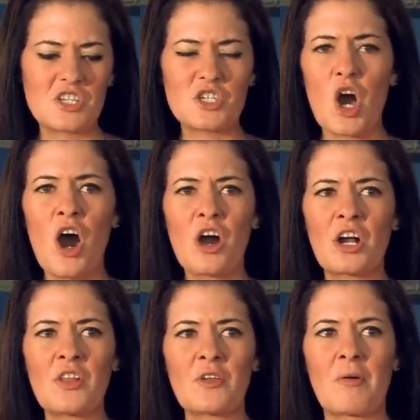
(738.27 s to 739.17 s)

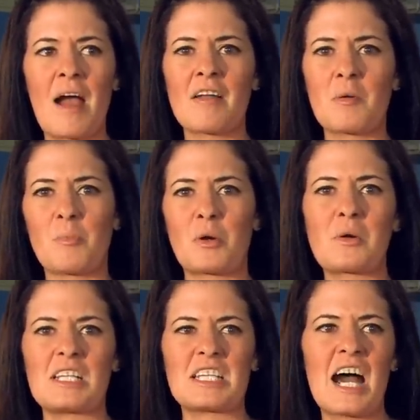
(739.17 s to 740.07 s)
tar on the ground and
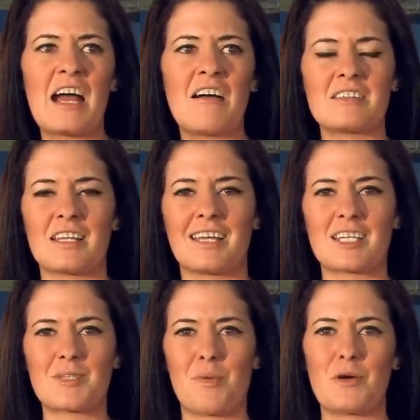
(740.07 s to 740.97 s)
broken tiles and like
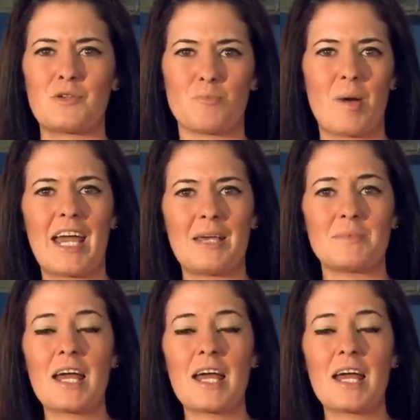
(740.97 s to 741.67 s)
exposed pipes.